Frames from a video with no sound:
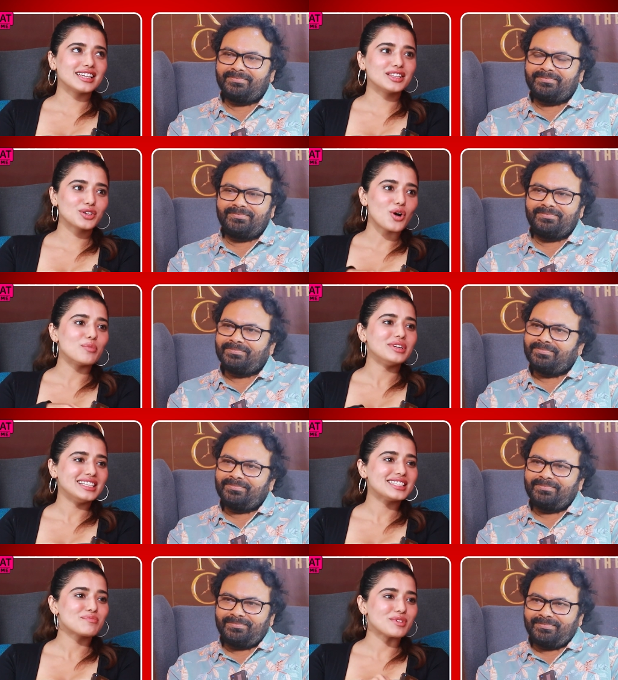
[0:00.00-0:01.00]
Speaker 1: in the
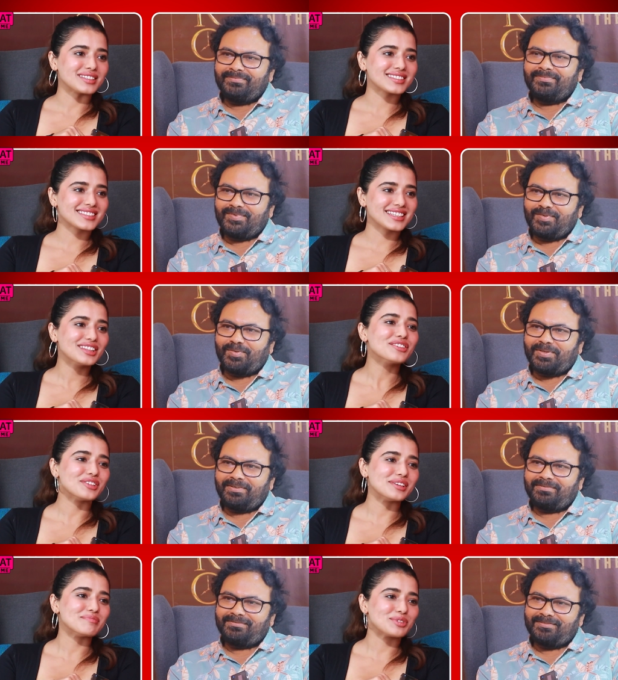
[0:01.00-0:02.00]
comedy space, in the
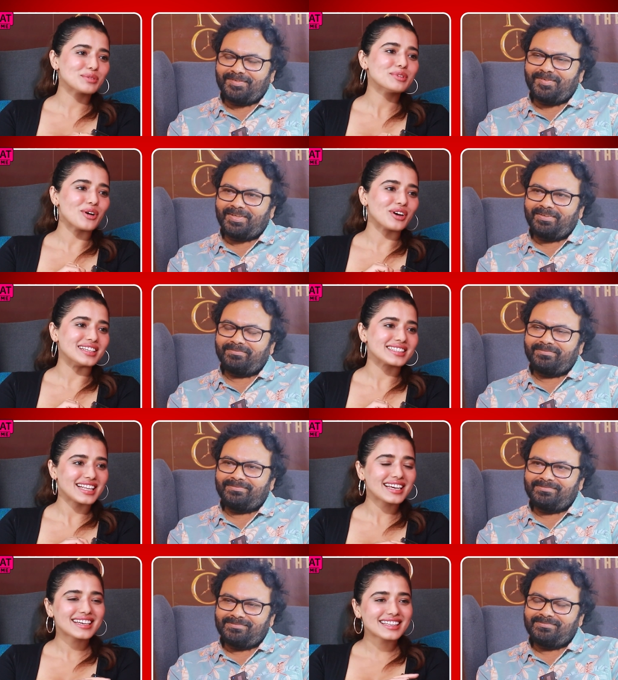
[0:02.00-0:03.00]
film, to be
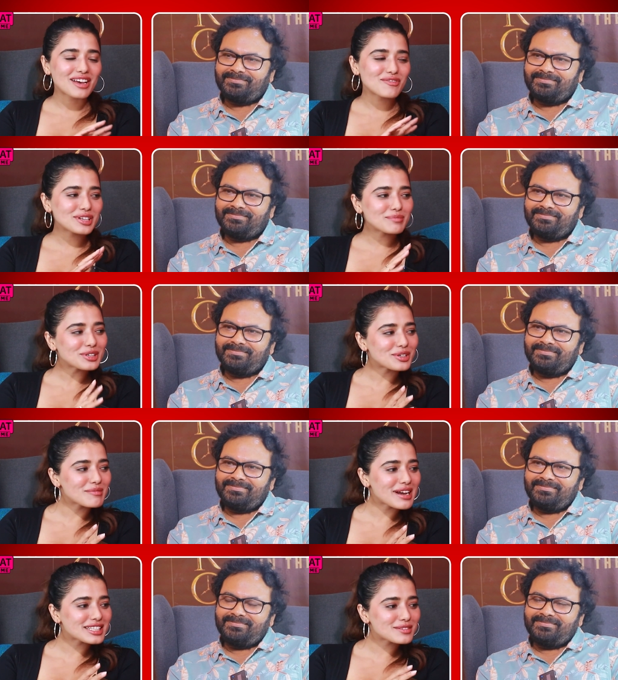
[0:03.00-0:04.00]
honest. Like, there will be
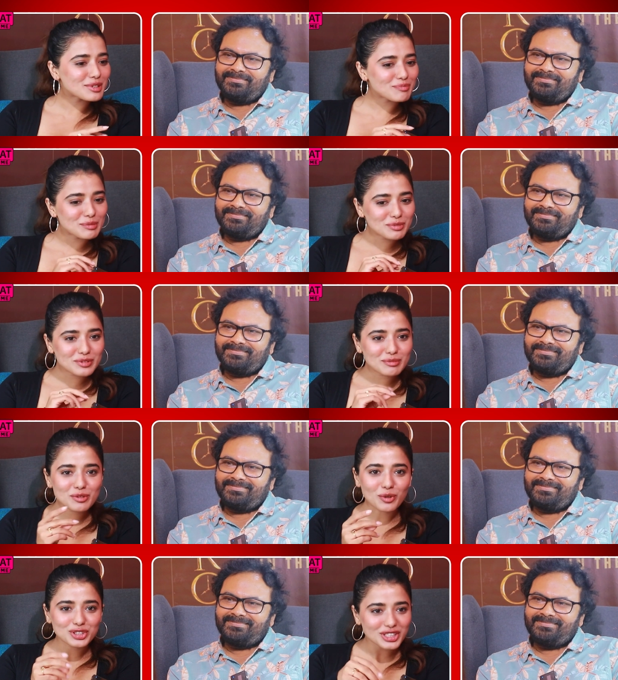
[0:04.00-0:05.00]
romance, but people will
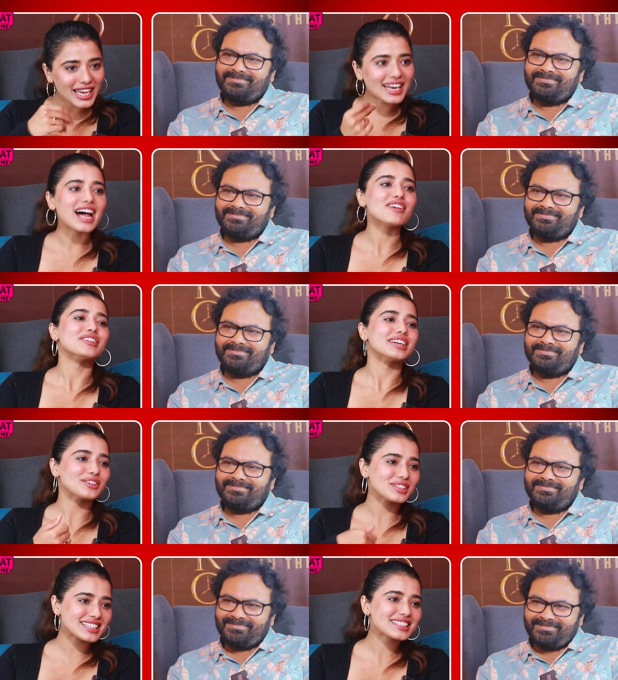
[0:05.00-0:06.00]
be watching and laughing.
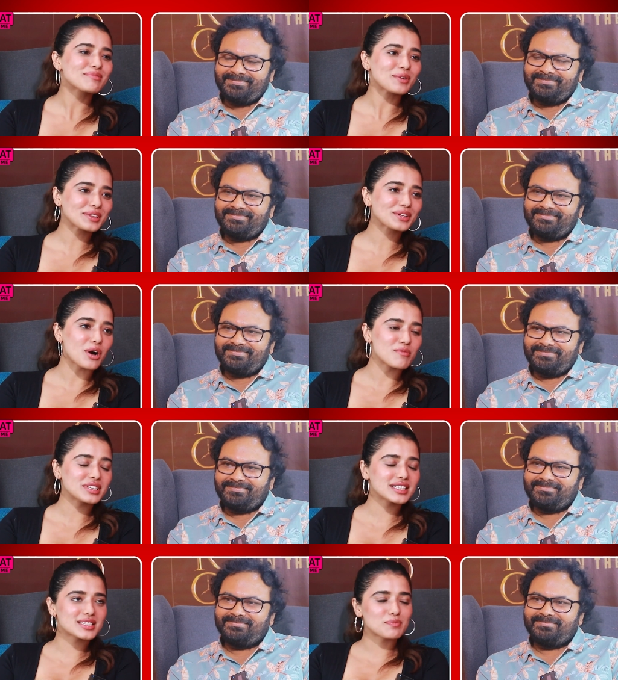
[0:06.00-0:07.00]
You know, it's more in the
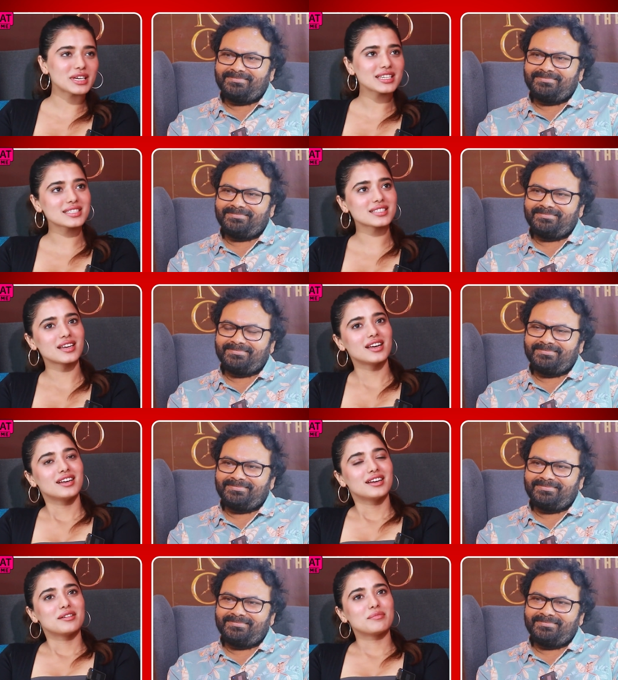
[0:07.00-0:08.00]
comedy space,
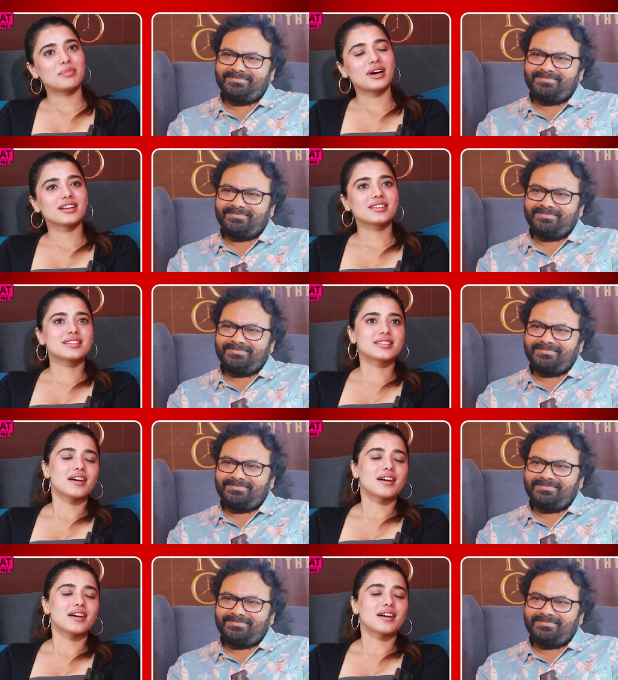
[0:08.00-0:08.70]
but